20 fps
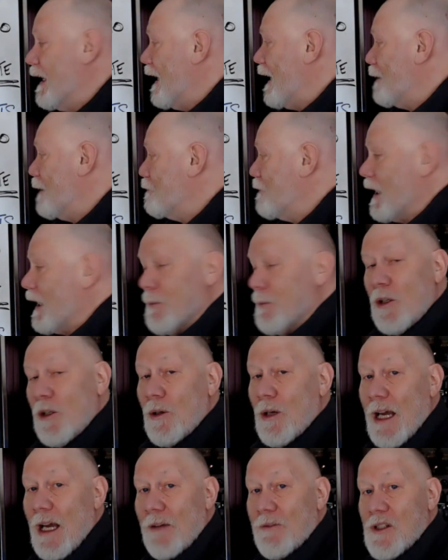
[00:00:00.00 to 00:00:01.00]
And maybe
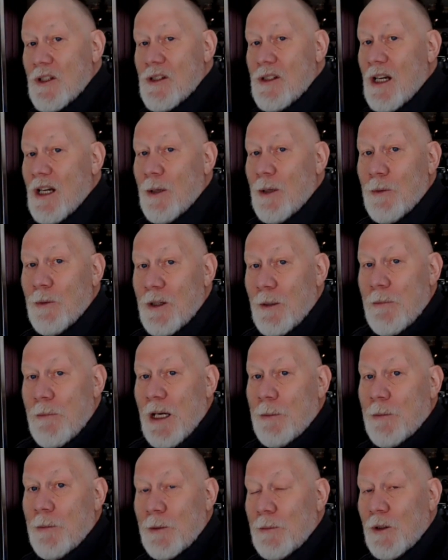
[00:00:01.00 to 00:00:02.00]
you have to start with a
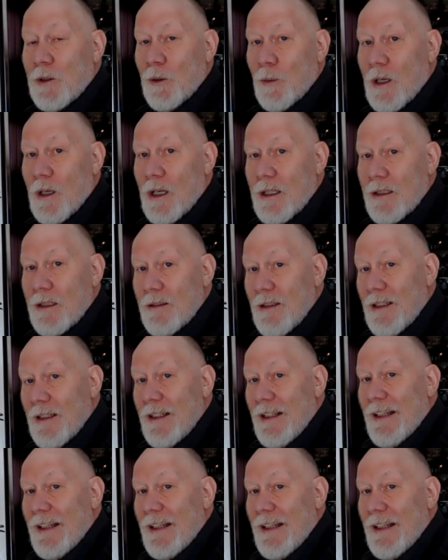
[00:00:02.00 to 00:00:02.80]
memorable one